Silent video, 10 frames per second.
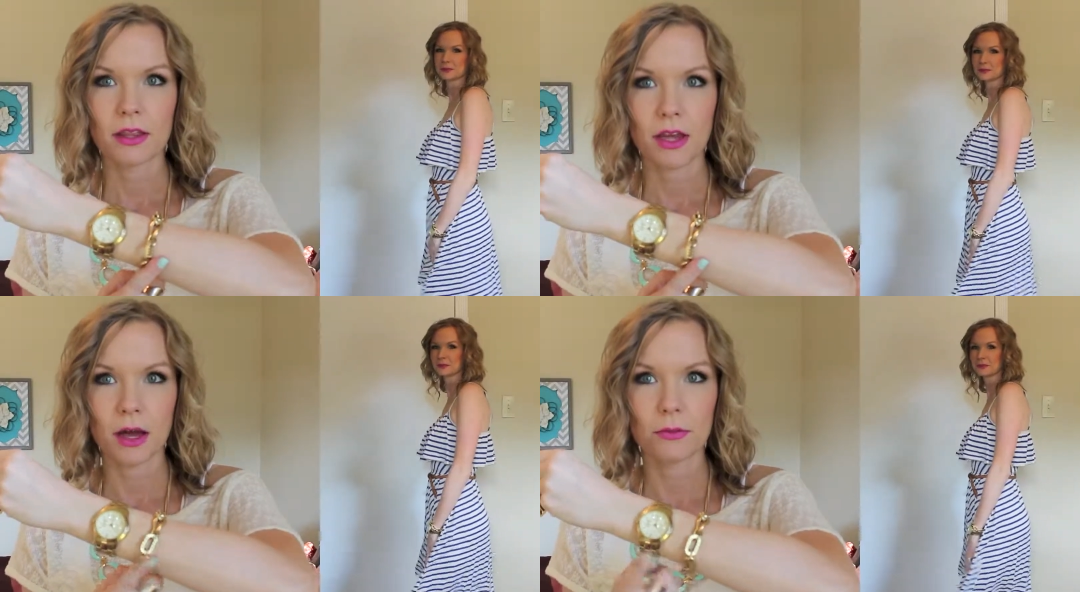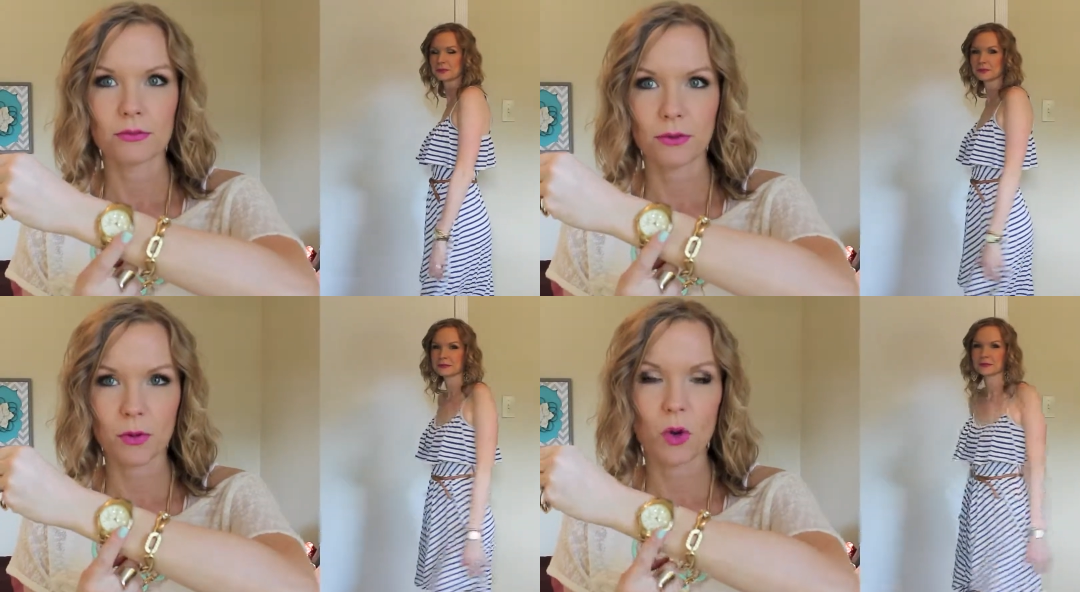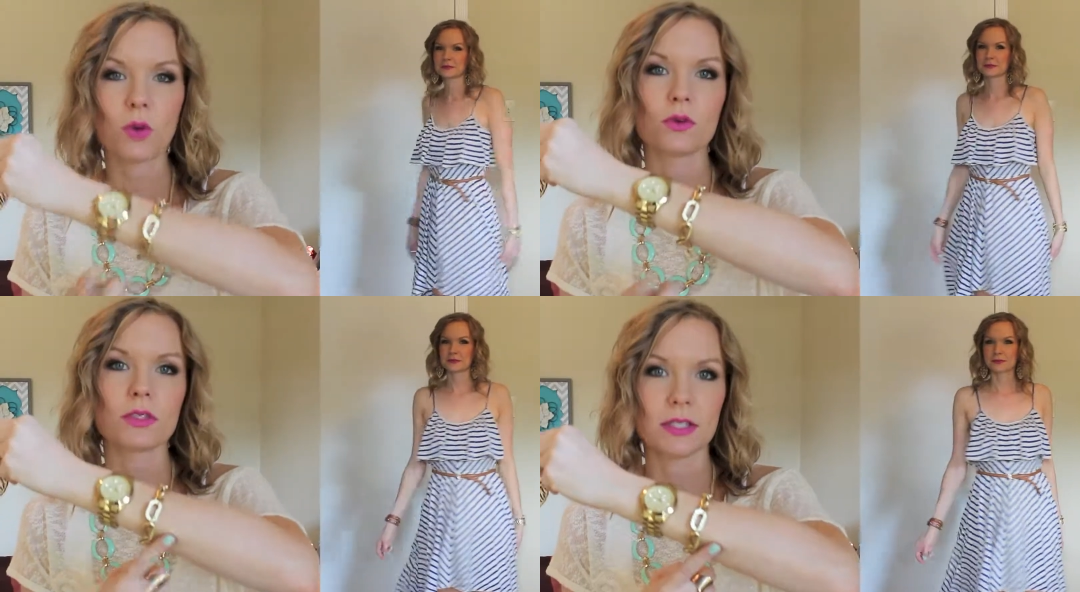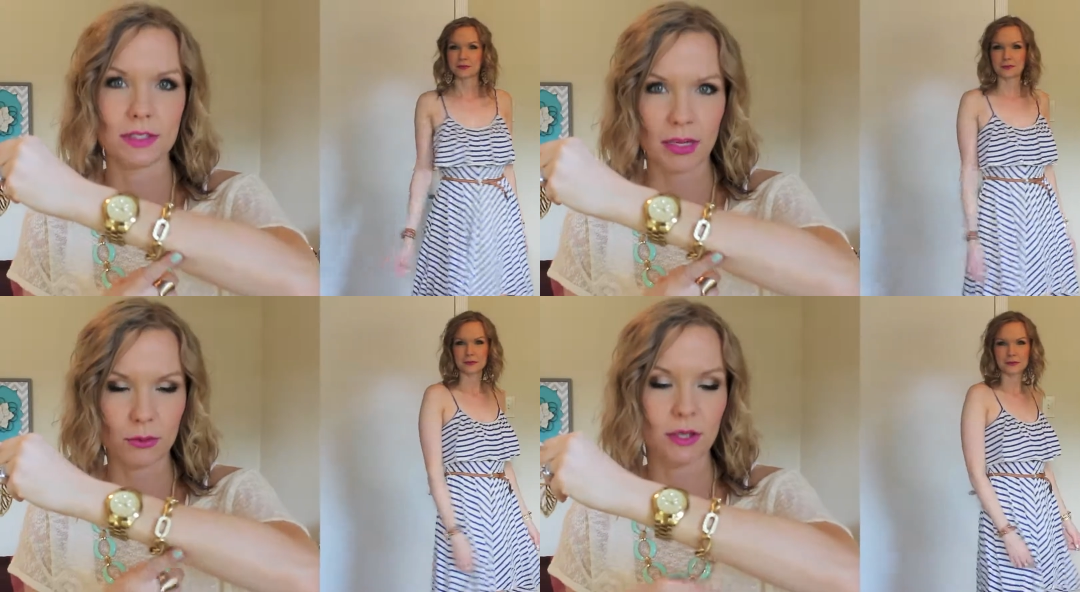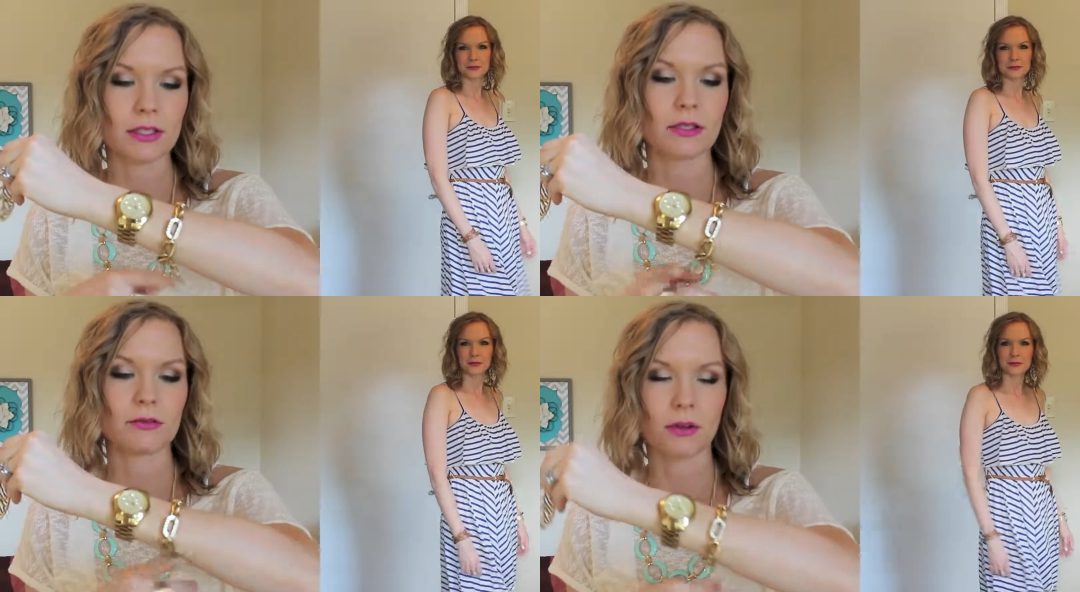Speaker 1: from Kohl's, the same
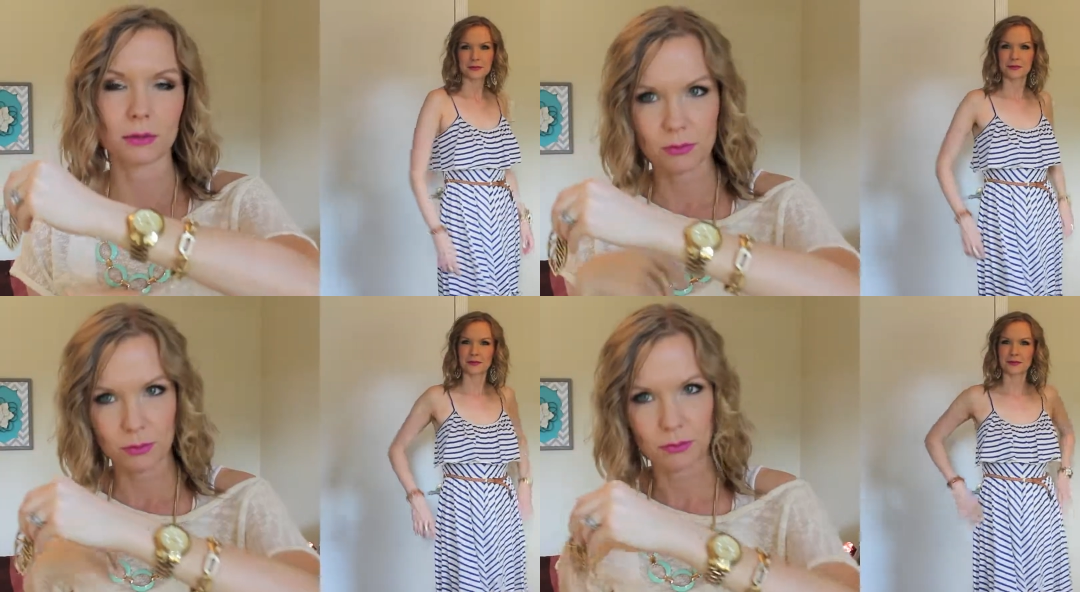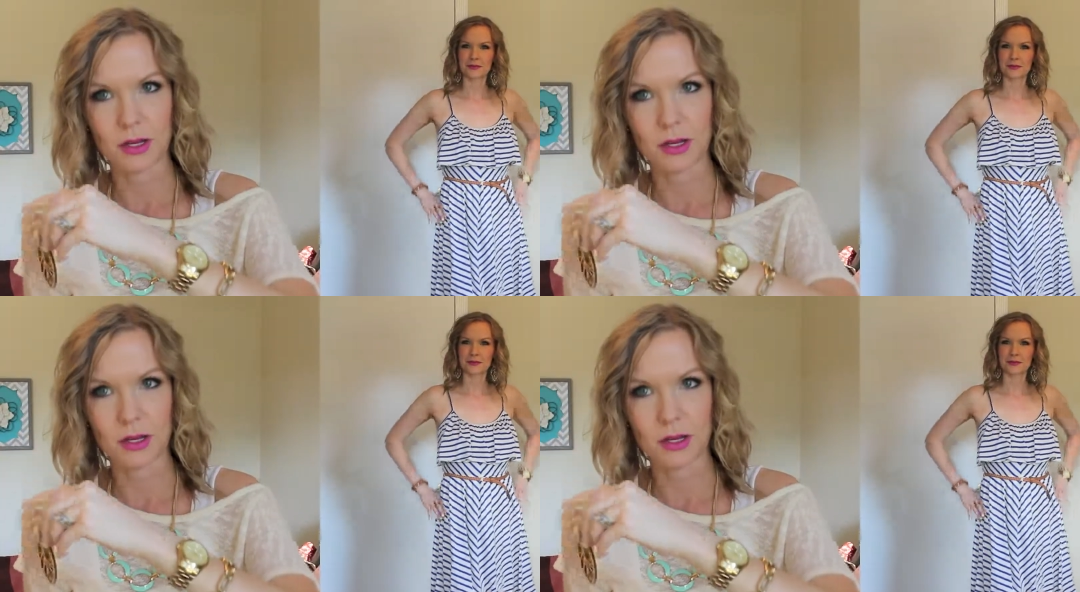bracelet from